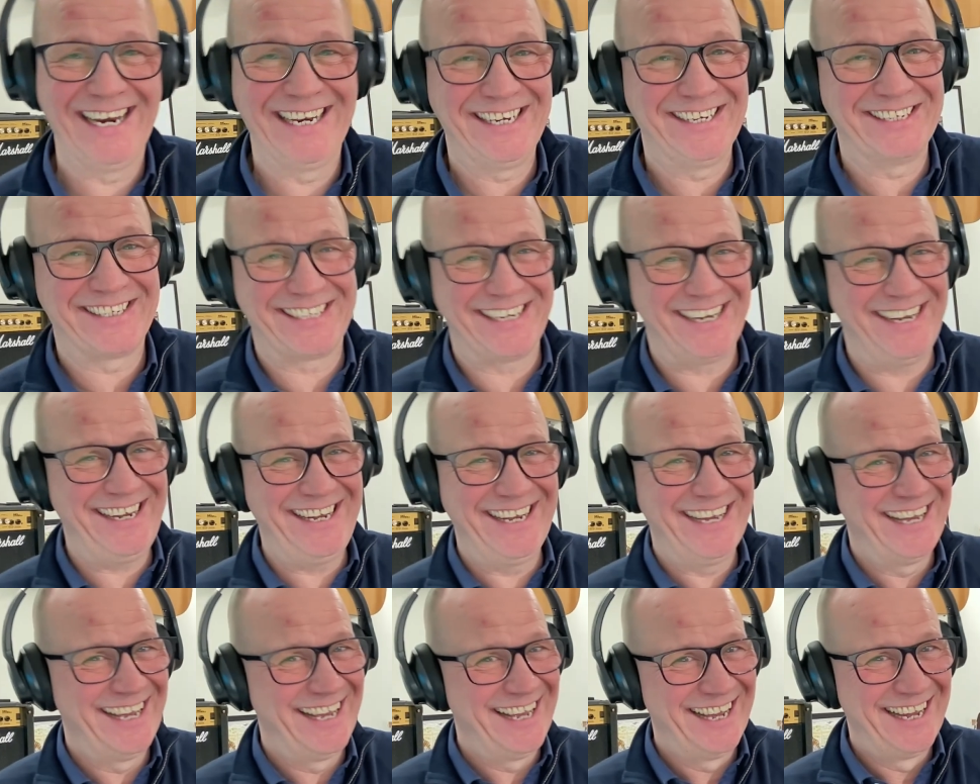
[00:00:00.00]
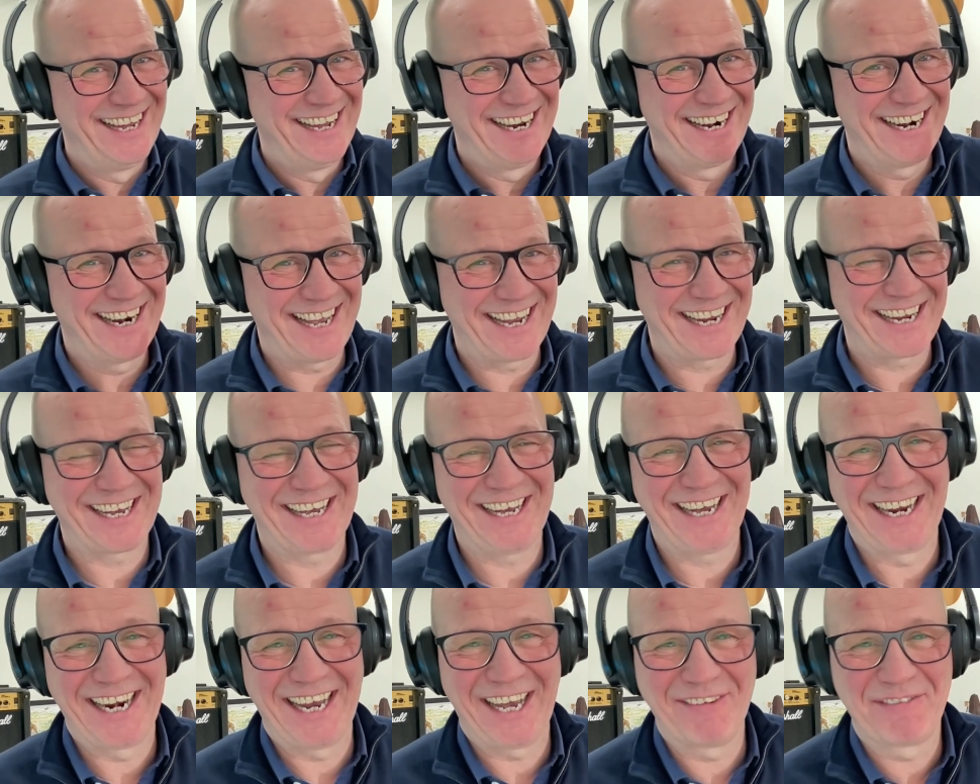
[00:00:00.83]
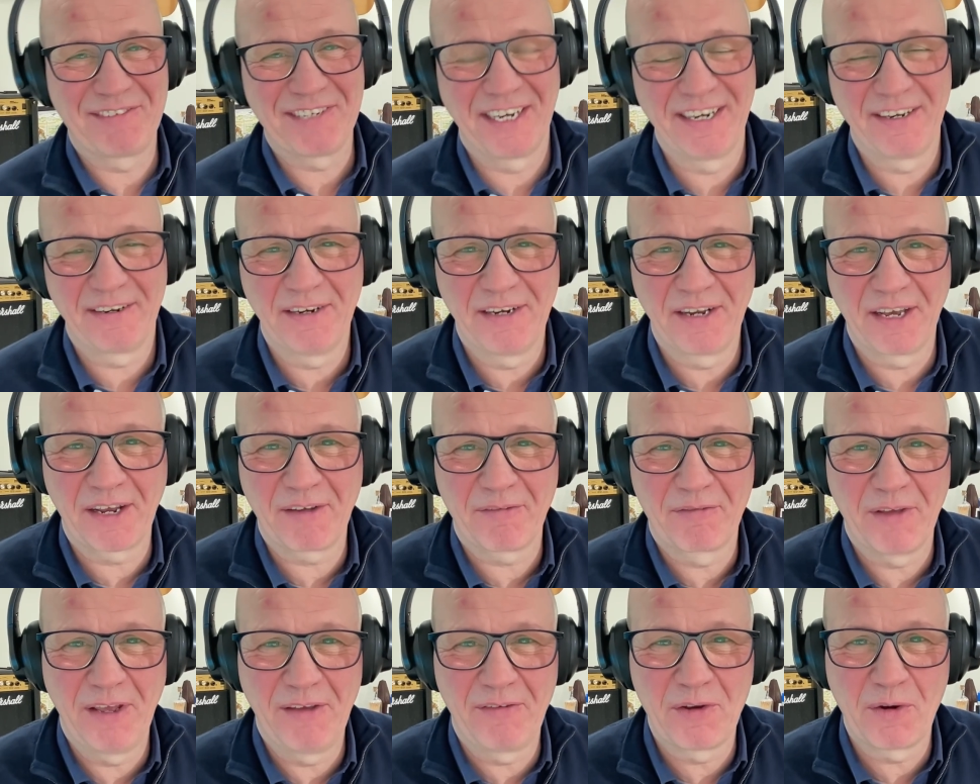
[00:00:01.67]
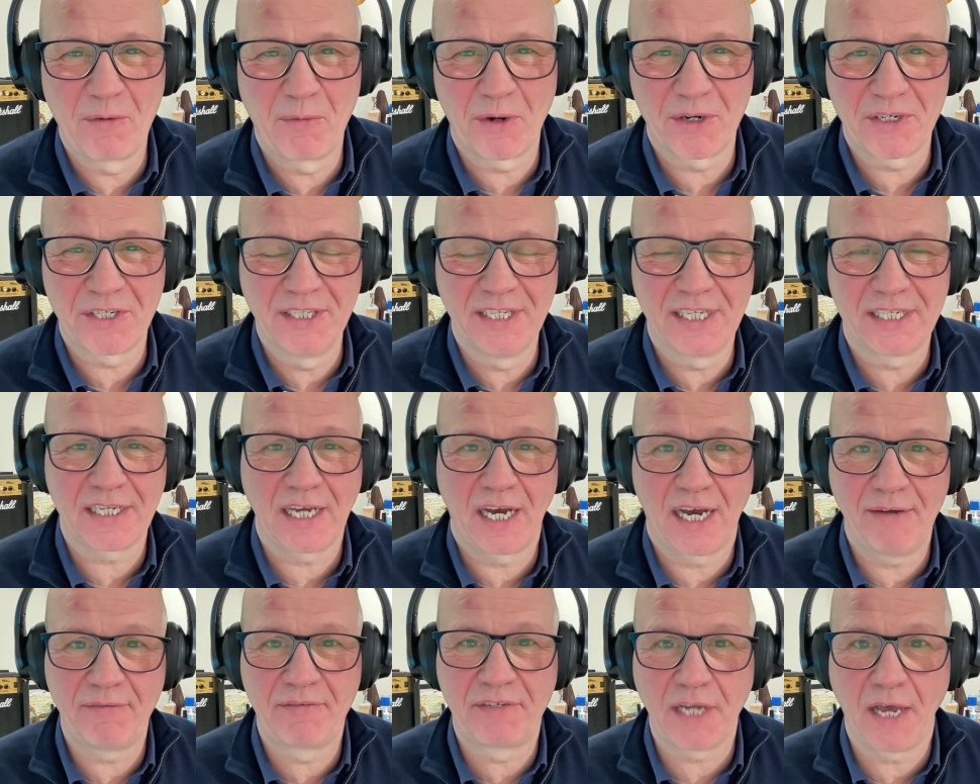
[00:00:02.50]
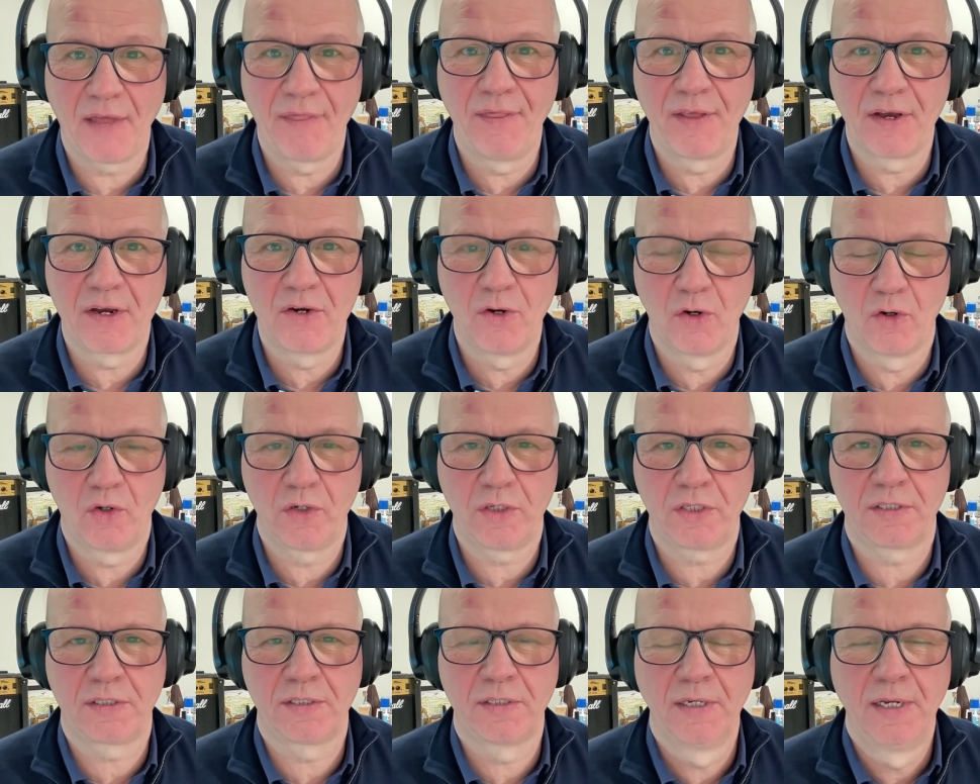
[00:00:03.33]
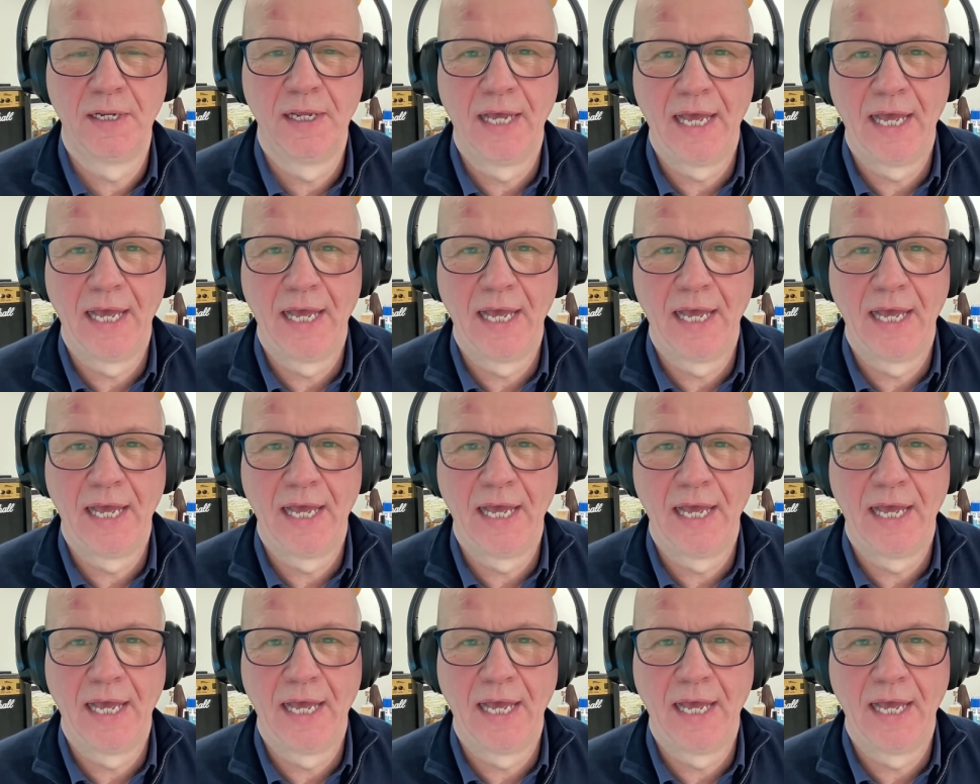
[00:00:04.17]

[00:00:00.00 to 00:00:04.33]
You see, like look, if you're watching this, I've done the course,